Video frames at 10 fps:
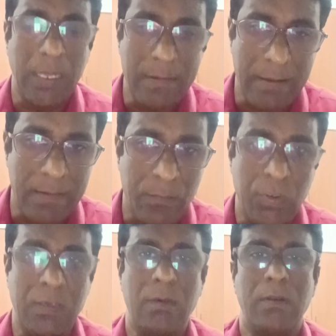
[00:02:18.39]
is
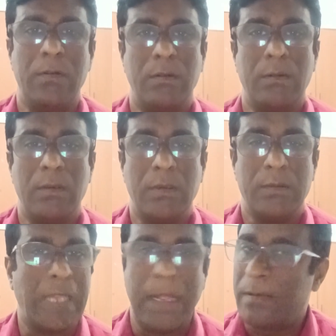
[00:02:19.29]
exempted under the
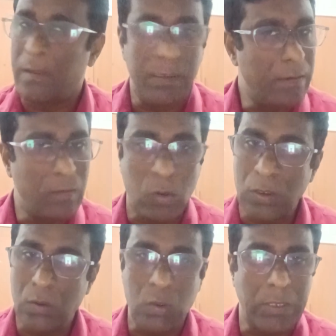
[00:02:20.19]
tax. It is
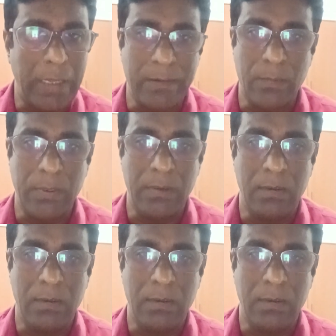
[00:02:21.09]
not at all taxable.